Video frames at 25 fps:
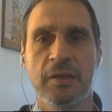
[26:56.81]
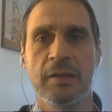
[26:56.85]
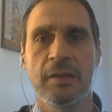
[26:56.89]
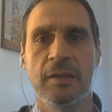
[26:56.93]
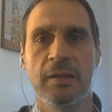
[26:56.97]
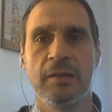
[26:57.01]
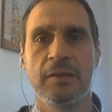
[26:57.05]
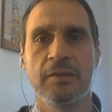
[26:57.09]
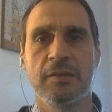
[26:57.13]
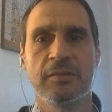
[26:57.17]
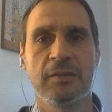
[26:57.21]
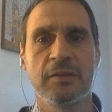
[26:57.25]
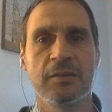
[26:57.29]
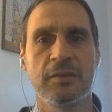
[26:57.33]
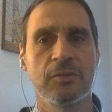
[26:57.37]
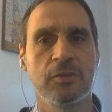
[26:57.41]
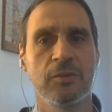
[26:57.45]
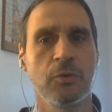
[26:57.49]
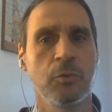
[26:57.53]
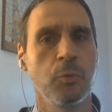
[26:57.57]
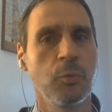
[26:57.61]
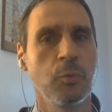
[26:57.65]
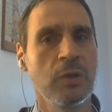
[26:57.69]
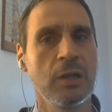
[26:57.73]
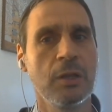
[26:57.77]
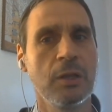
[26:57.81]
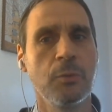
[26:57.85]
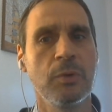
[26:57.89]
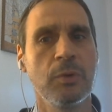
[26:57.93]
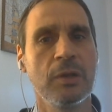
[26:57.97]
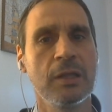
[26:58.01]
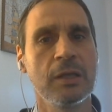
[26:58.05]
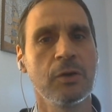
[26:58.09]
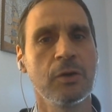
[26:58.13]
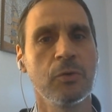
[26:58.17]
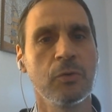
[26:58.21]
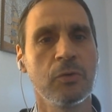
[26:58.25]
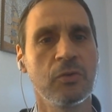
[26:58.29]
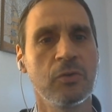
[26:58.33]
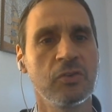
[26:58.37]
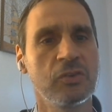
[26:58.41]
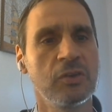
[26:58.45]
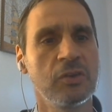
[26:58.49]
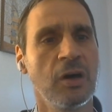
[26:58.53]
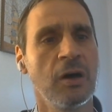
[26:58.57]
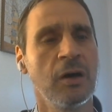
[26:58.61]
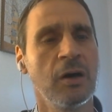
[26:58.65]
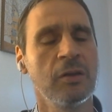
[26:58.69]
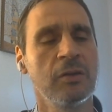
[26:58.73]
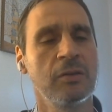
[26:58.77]
that this is a really, really good
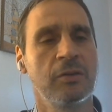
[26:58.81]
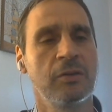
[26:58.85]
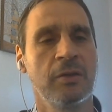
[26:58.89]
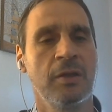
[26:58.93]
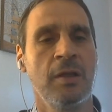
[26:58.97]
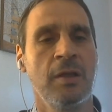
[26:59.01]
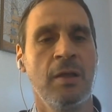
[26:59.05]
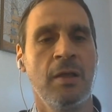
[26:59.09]
start.